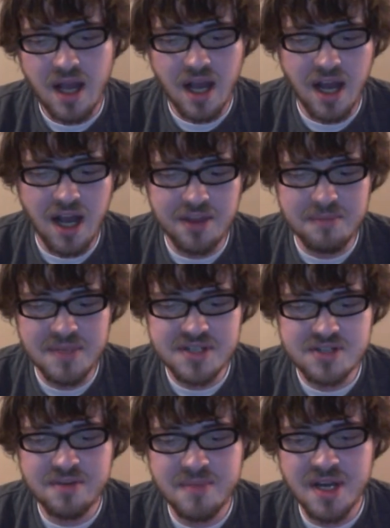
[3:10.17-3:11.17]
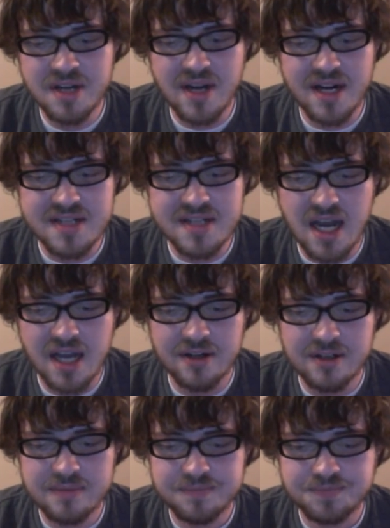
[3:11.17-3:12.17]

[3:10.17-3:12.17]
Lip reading: The Mystery Men are at a diner.